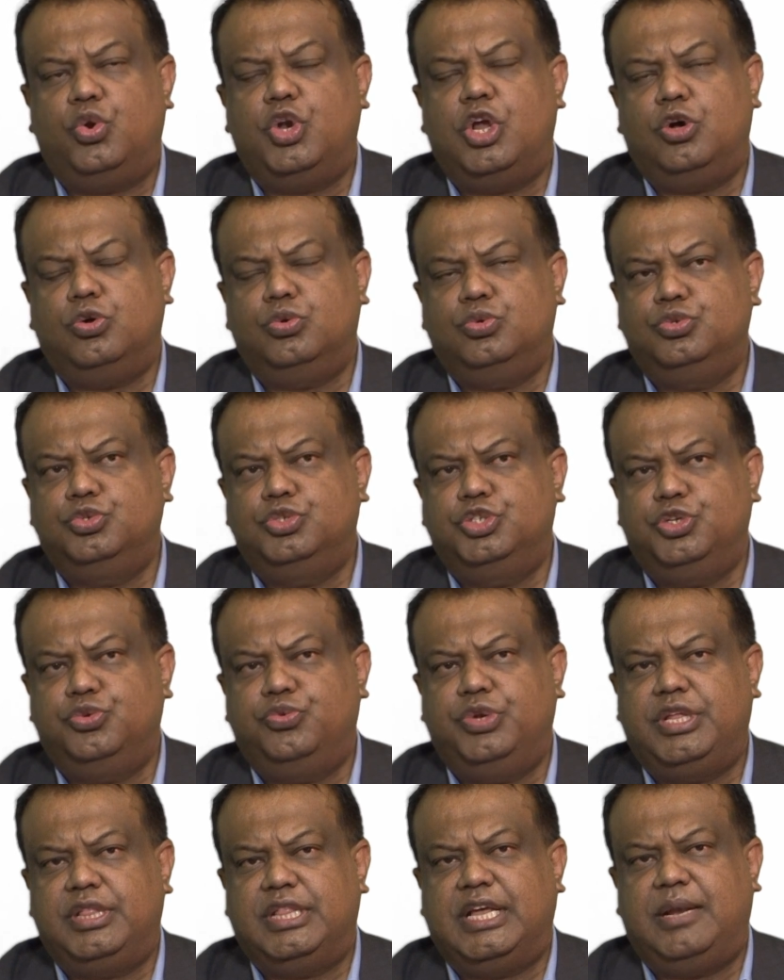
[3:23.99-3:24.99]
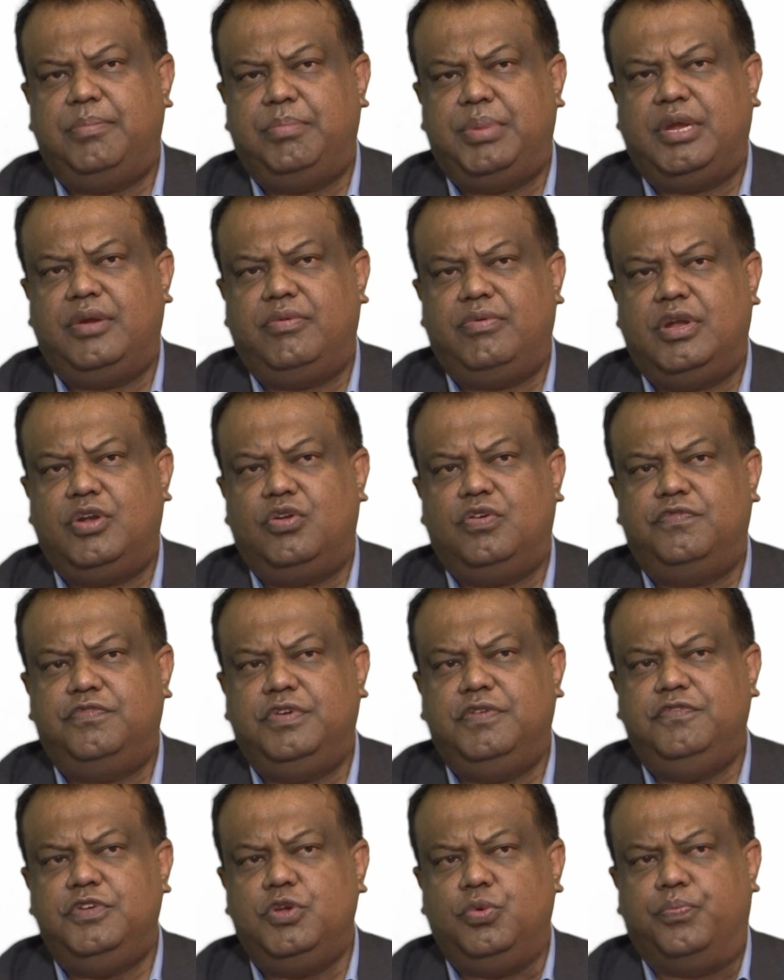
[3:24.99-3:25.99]
on hold during that period of
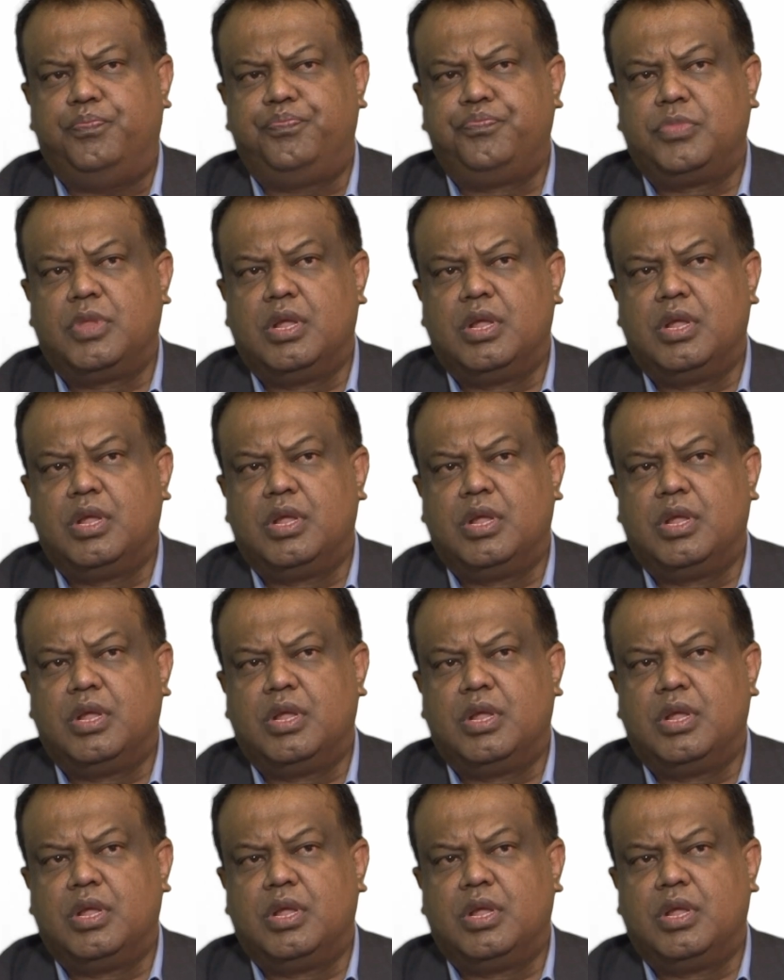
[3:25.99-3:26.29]
review.